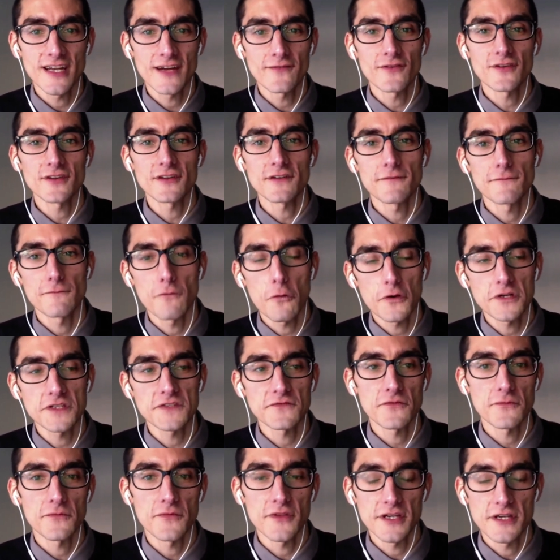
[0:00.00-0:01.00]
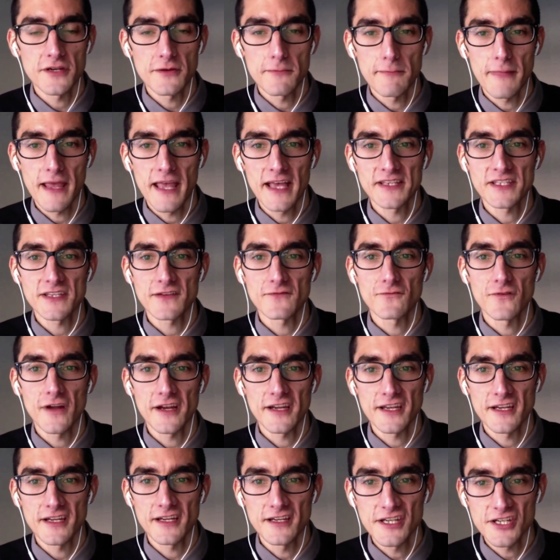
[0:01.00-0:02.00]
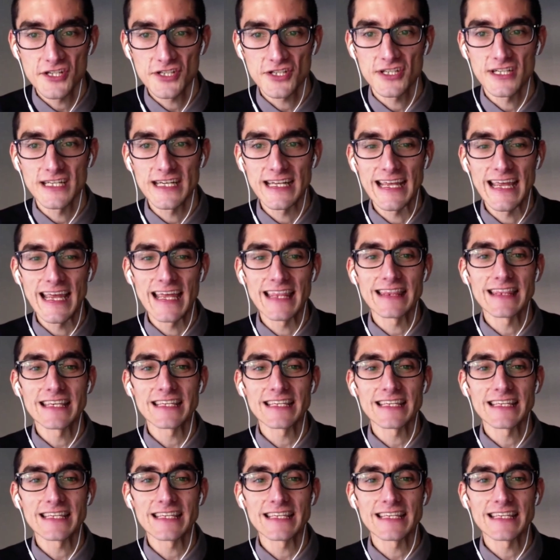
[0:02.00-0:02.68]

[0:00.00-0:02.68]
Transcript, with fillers: are never divorced from the demands of recognition,